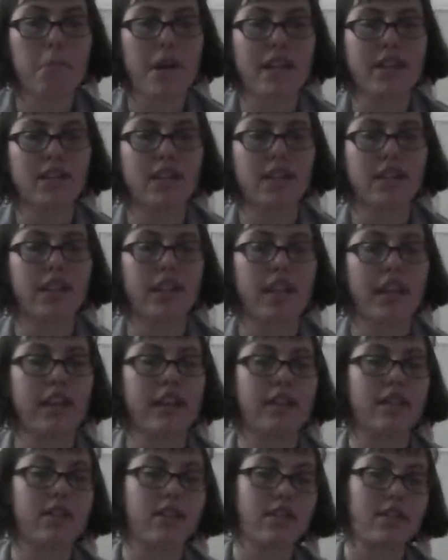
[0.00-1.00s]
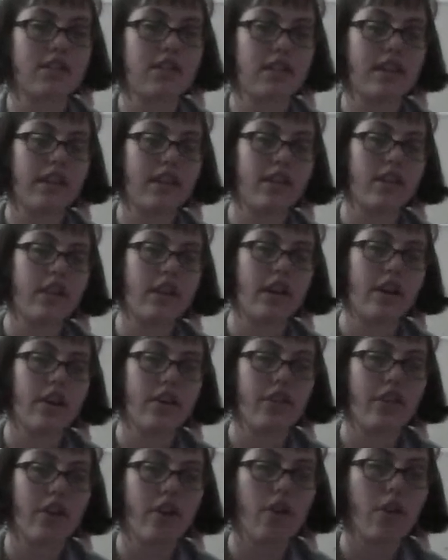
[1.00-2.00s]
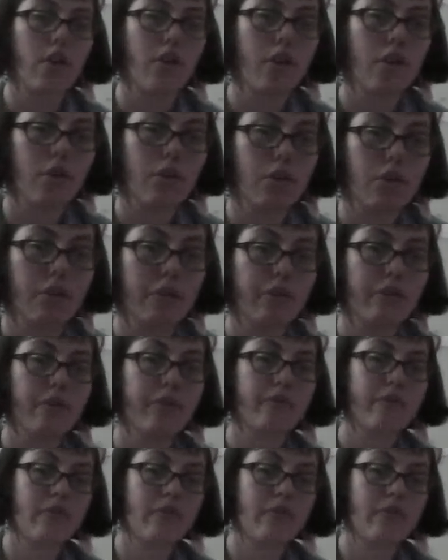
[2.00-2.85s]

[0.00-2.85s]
basically is their whole